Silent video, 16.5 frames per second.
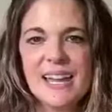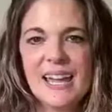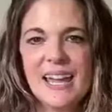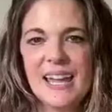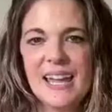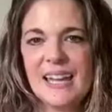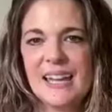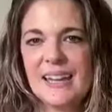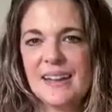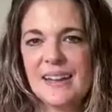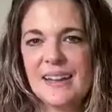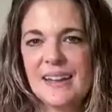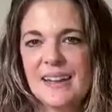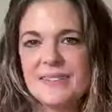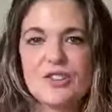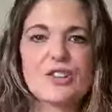
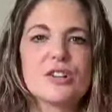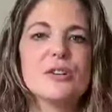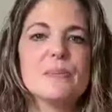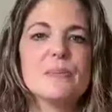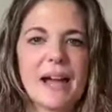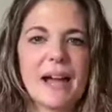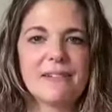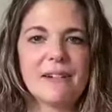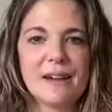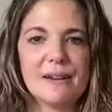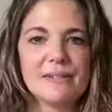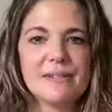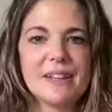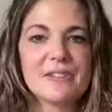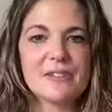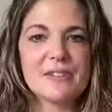a digital
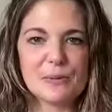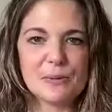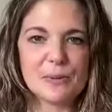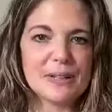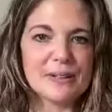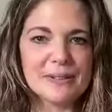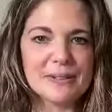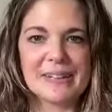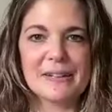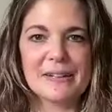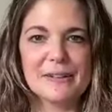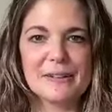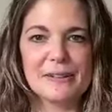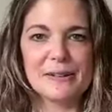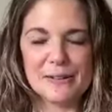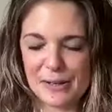background. That's the real
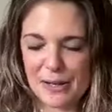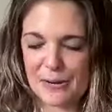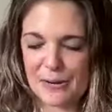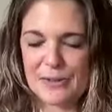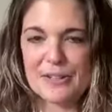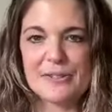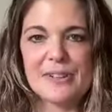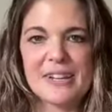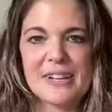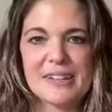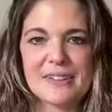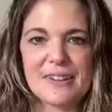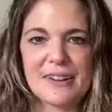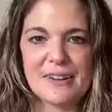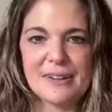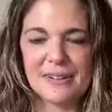deal. You're in the Costa
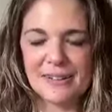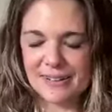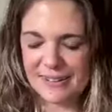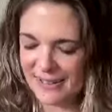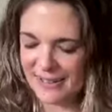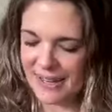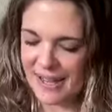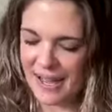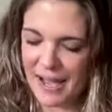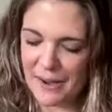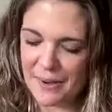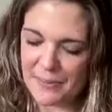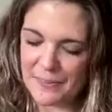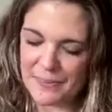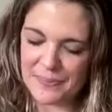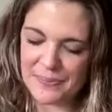Rican jungle.
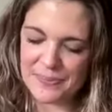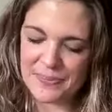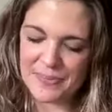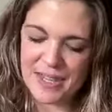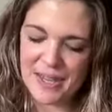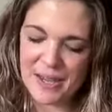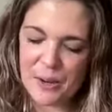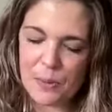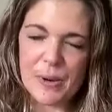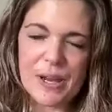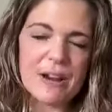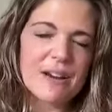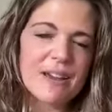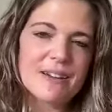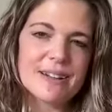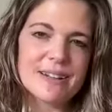
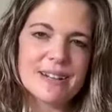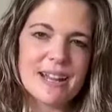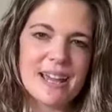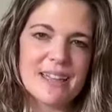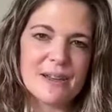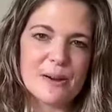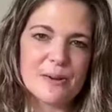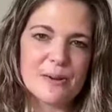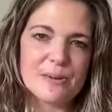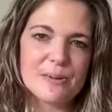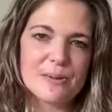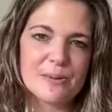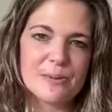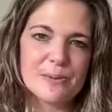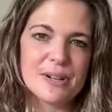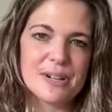We are here today,
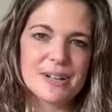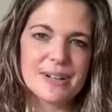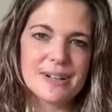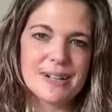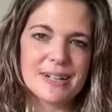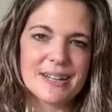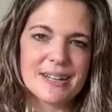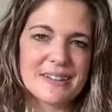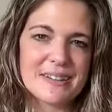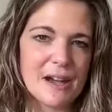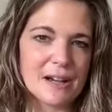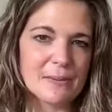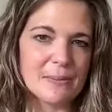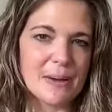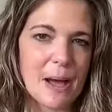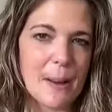though. We're going to
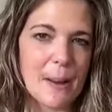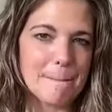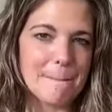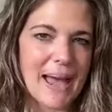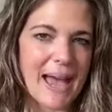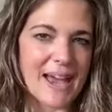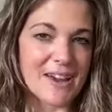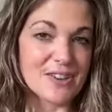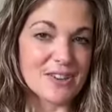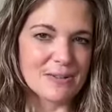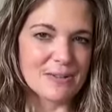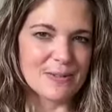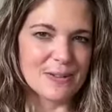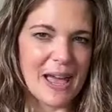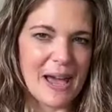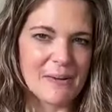talk about
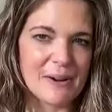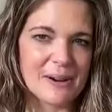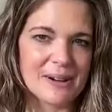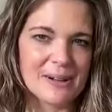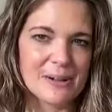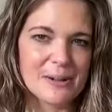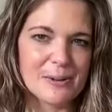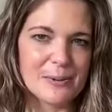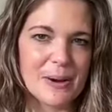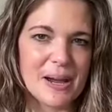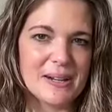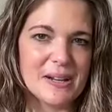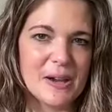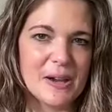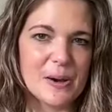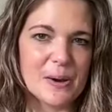Passionflower, who
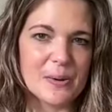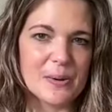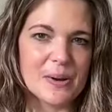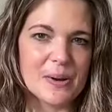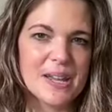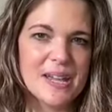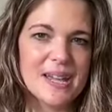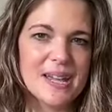I know